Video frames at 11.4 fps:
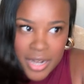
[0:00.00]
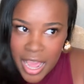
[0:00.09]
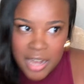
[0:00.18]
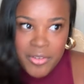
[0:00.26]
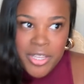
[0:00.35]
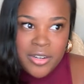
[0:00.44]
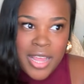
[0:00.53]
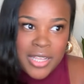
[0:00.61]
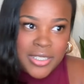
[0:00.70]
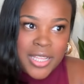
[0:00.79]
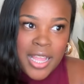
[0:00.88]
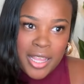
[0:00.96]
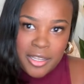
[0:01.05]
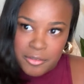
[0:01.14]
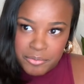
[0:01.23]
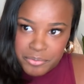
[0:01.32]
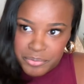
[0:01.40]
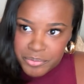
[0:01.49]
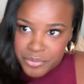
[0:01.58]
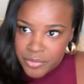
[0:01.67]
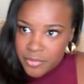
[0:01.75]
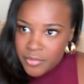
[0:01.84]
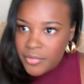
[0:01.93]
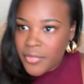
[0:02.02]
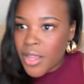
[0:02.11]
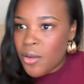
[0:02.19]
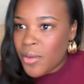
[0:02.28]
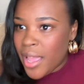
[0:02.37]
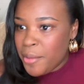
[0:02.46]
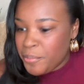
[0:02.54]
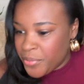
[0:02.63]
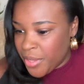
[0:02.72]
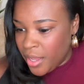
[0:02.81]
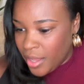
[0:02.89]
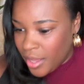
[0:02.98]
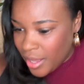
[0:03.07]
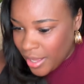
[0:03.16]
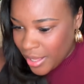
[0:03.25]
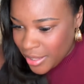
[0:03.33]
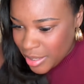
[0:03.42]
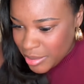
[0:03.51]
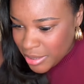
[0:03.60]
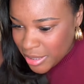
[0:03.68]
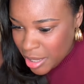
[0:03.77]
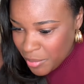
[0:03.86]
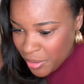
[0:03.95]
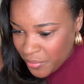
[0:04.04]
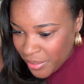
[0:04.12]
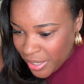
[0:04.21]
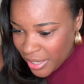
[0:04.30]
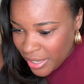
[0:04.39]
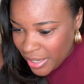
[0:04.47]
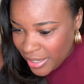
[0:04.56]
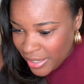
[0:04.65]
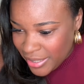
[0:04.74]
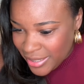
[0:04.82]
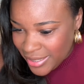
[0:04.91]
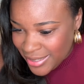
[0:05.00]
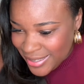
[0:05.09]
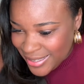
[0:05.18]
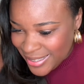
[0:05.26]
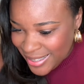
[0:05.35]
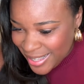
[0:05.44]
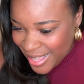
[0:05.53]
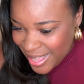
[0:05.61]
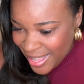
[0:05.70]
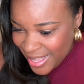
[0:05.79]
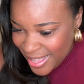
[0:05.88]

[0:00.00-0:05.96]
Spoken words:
out of it. You're not stuck. Okay. Let's come over here. Yeah.